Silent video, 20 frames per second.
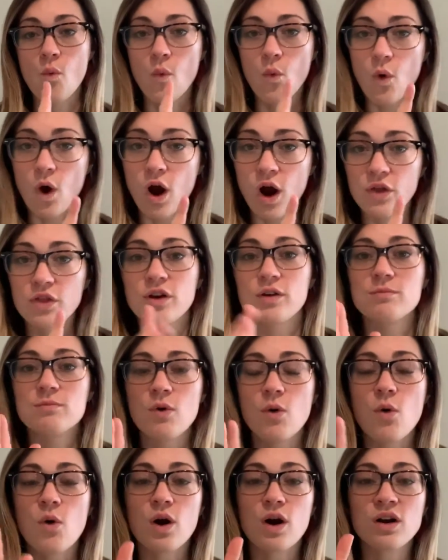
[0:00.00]
are there
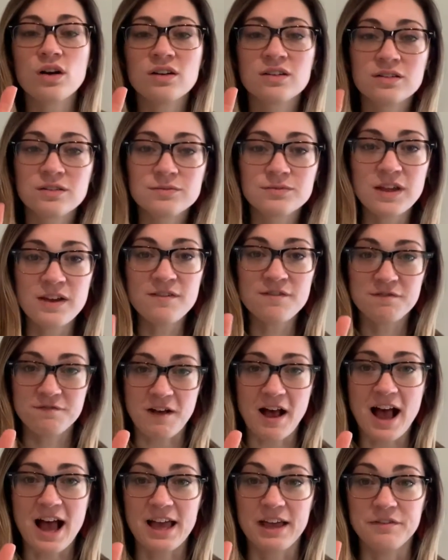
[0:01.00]
more than
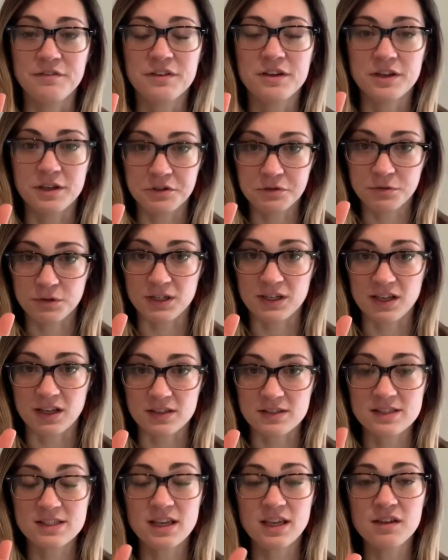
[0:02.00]
5
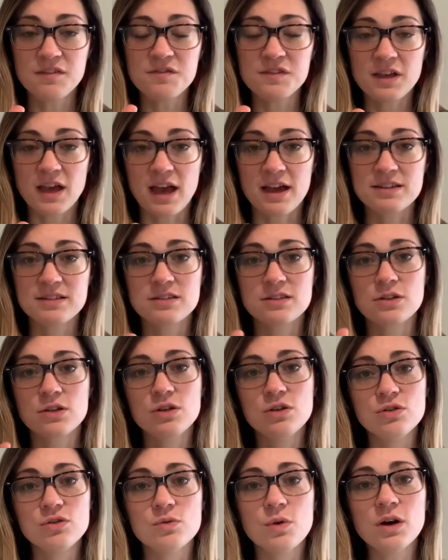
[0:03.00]
ingredients? If yes,
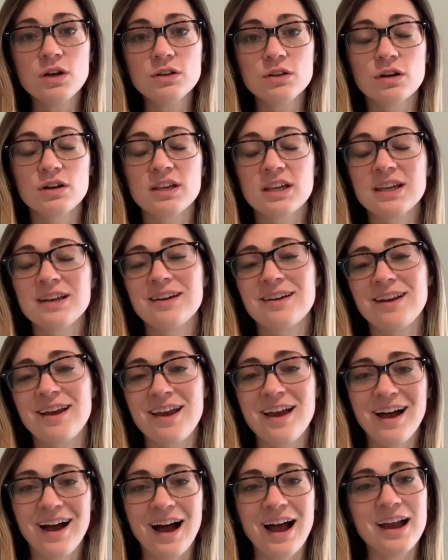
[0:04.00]
you are looking at
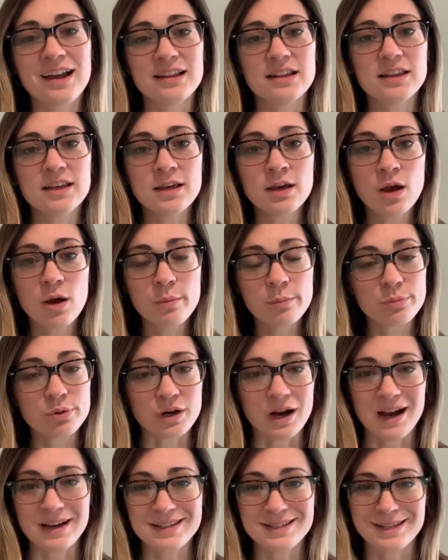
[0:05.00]
a highly
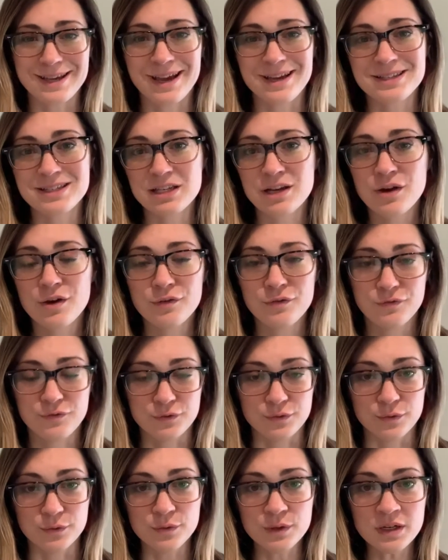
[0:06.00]
processed
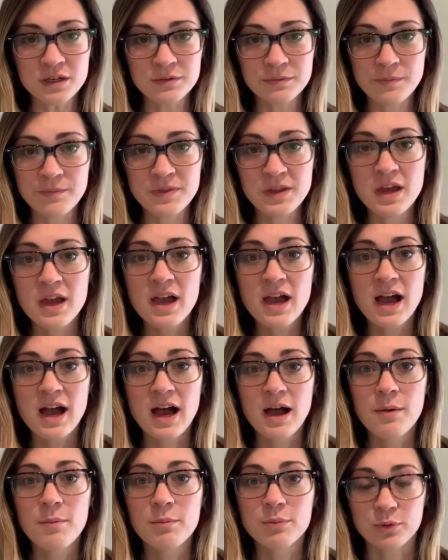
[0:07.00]
food.
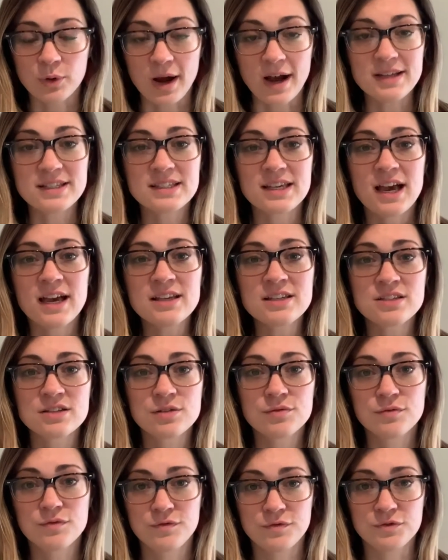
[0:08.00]

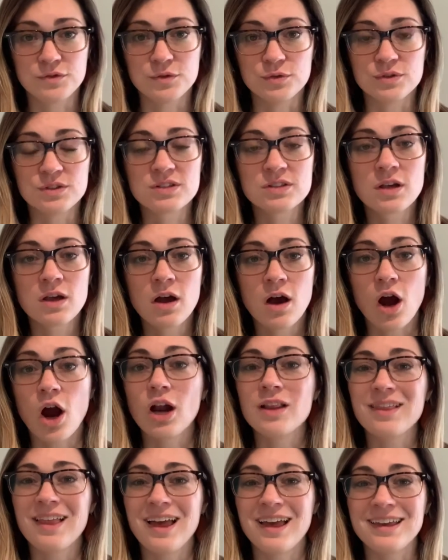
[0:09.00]
Processed foods
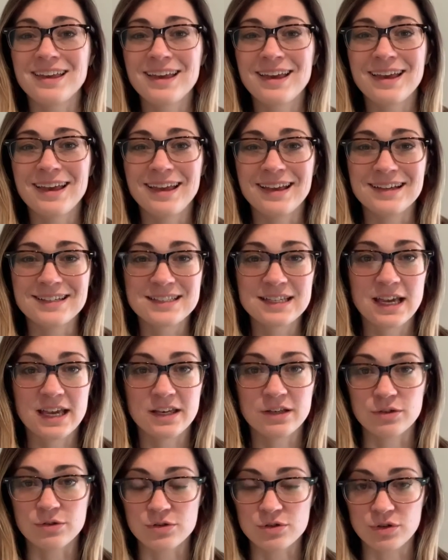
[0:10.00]
are like
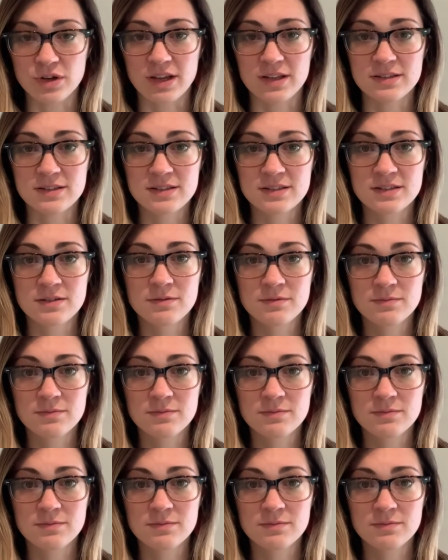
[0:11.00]
anti-nutrients.